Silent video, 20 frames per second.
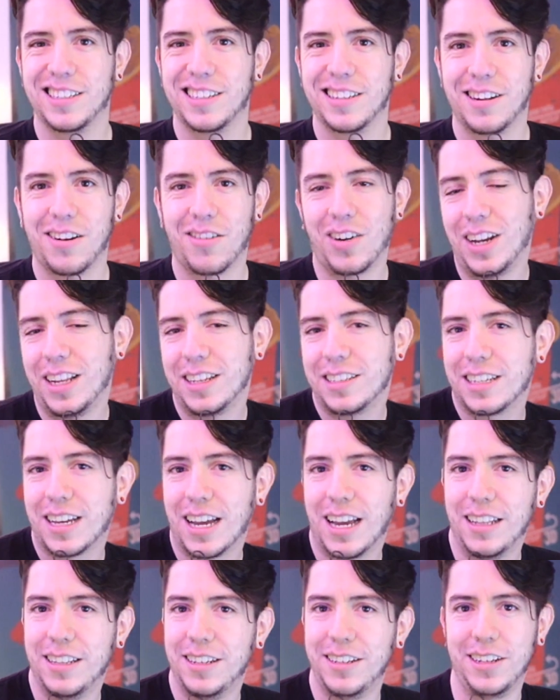a test release
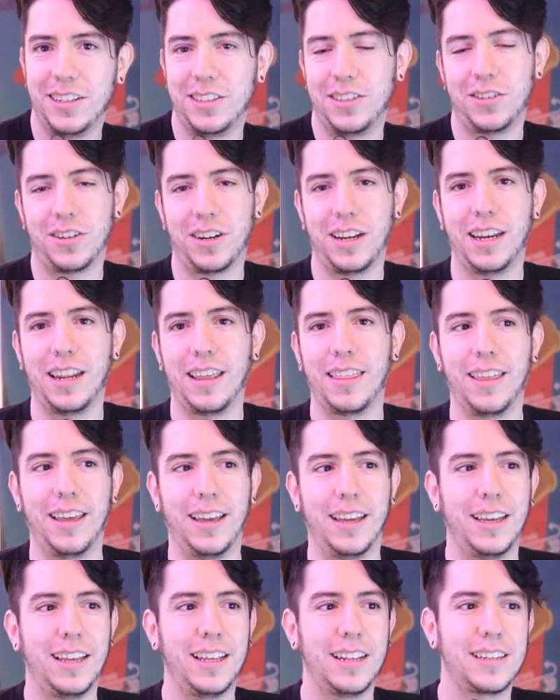candidate or
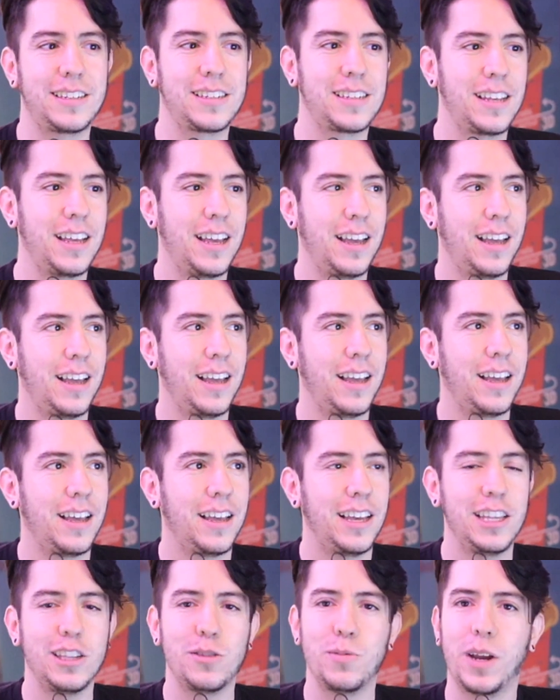anything. It's
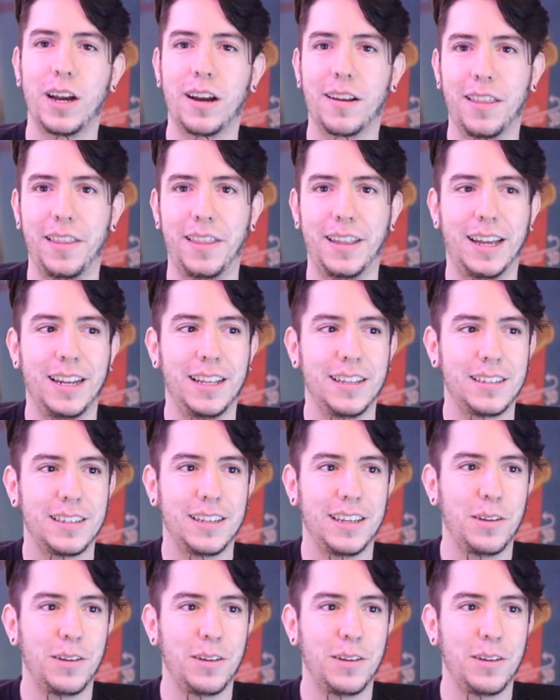bigger than that.